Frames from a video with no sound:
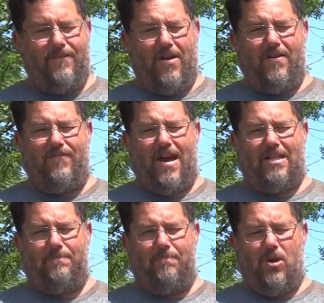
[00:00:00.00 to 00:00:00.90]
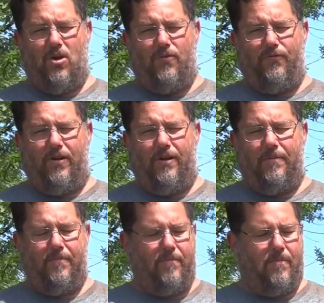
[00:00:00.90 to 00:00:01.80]
Very fast bow
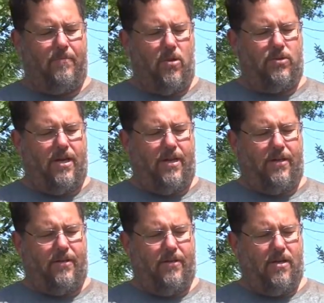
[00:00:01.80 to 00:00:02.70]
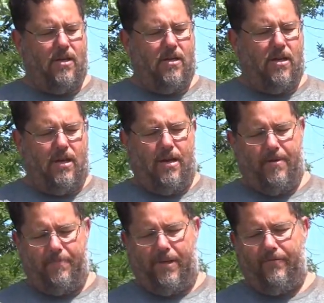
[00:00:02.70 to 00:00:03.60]
from Bowtech.
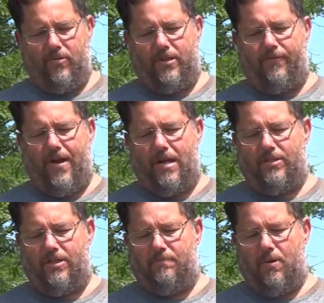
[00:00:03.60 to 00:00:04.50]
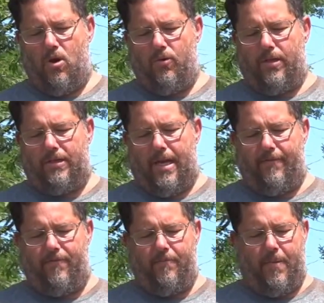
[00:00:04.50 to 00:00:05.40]
I believe it was their fastest bow that
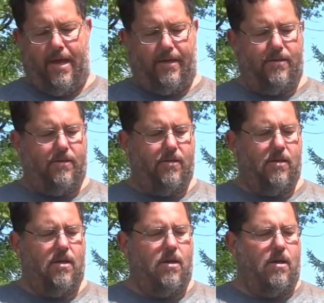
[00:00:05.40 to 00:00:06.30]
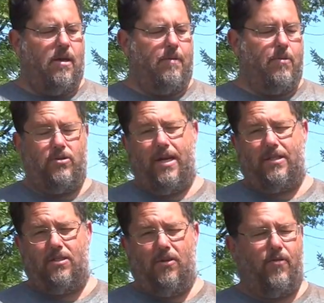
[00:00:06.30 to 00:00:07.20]
they've made. And
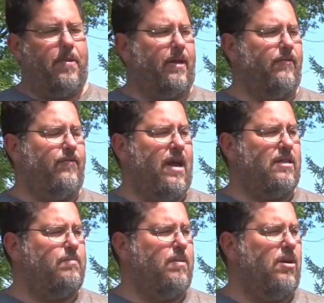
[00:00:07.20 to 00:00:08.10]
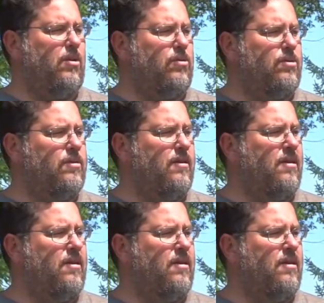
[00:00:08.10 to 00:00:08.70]
Bowtech's known for making fast bows.